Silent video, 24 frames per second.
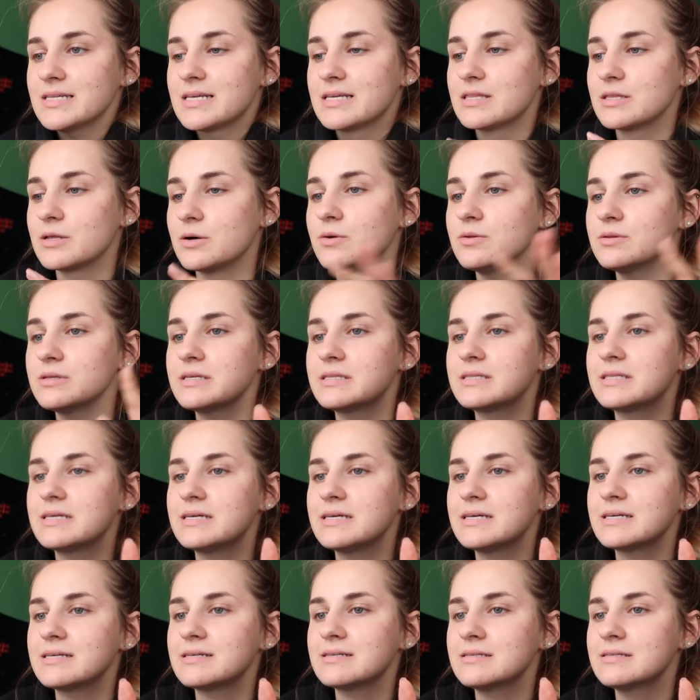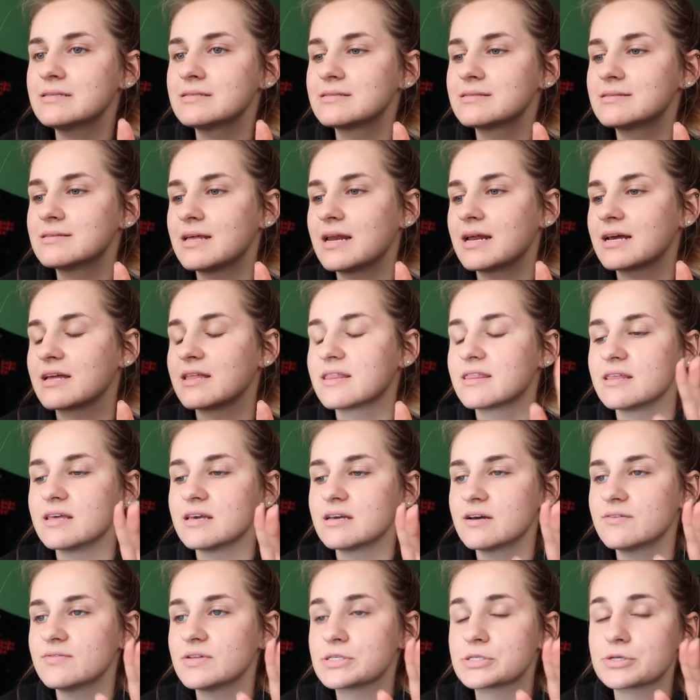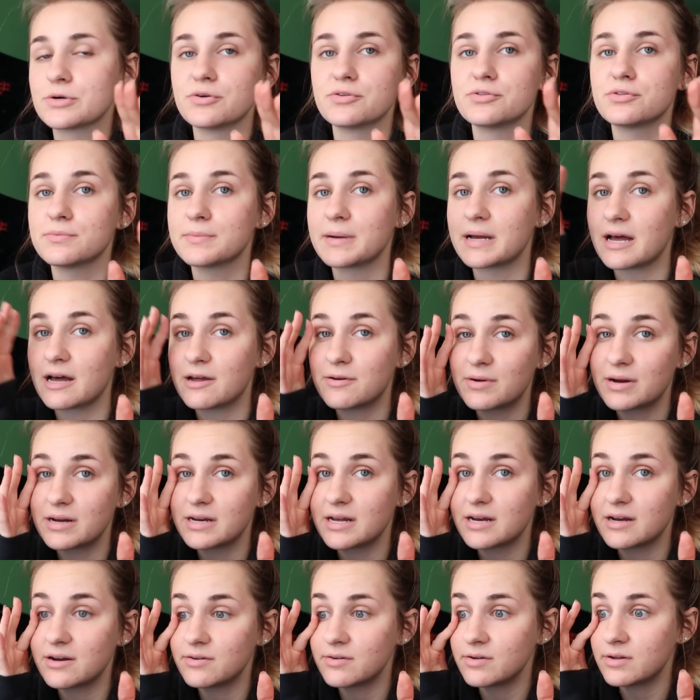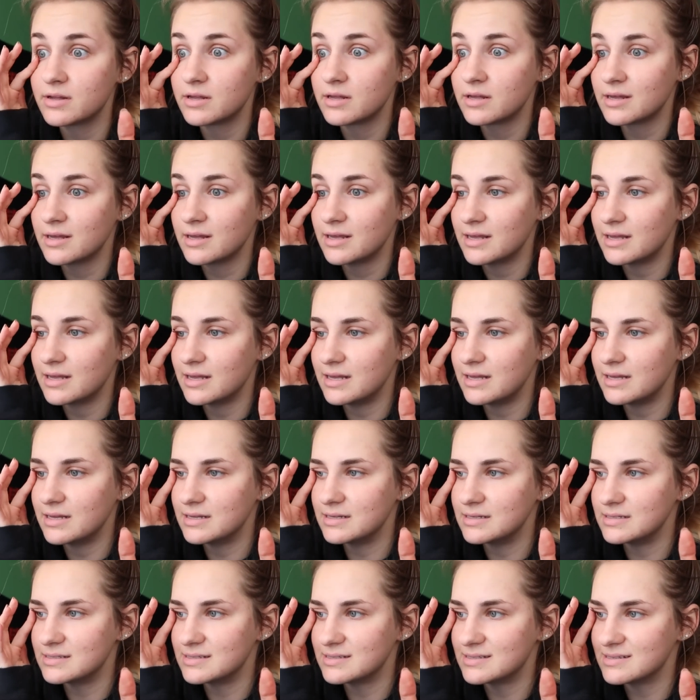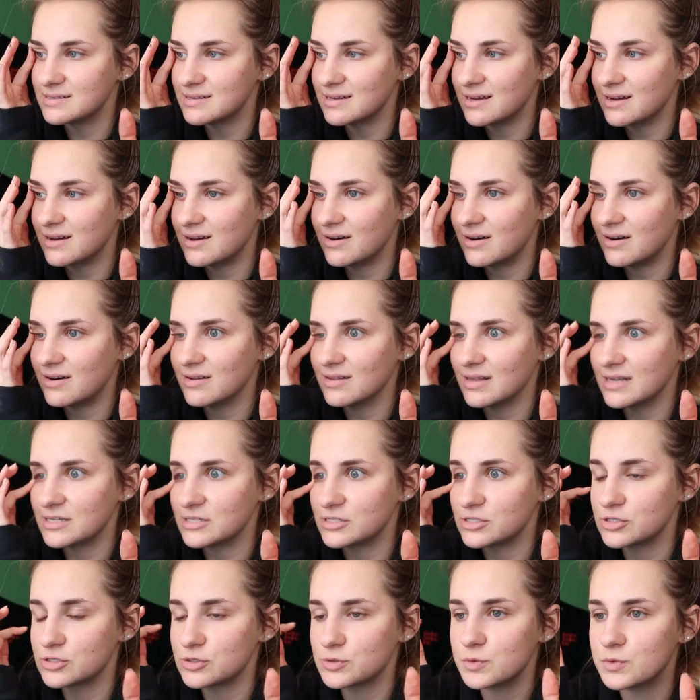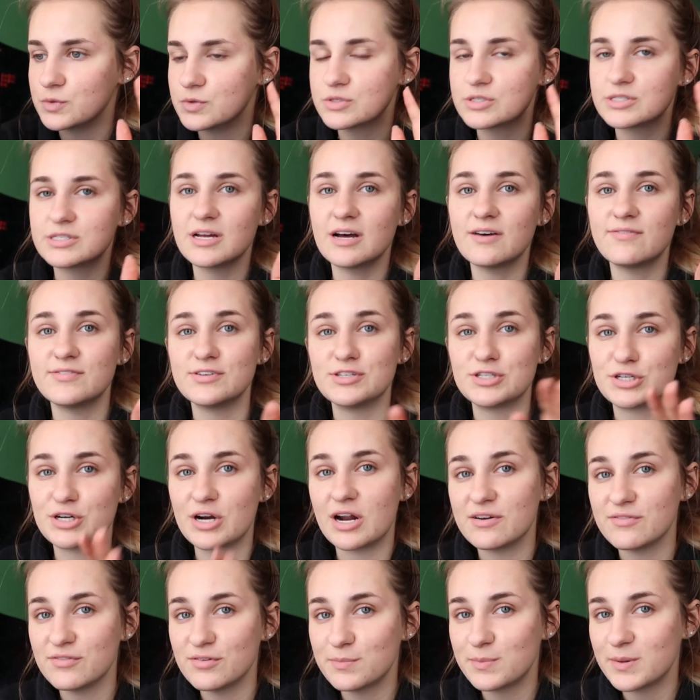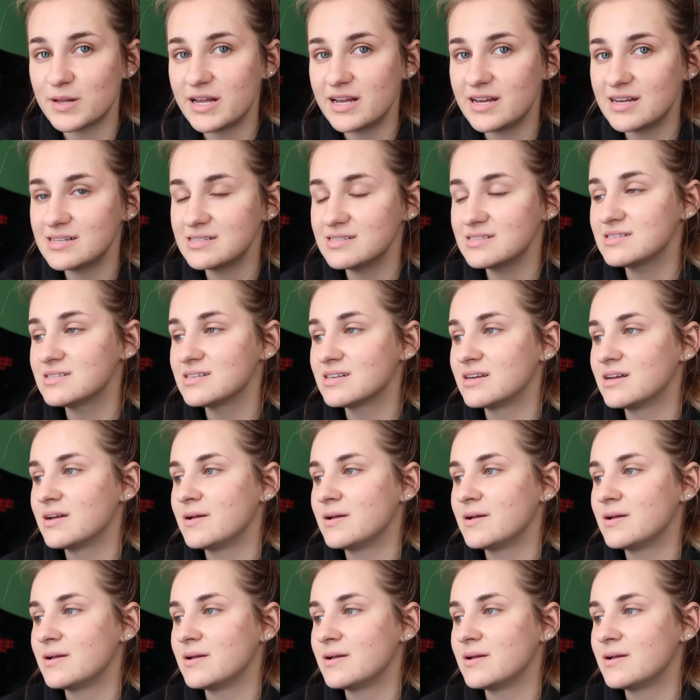the only thing that I can think of that's going through my head right now is like school stuff and travel plans,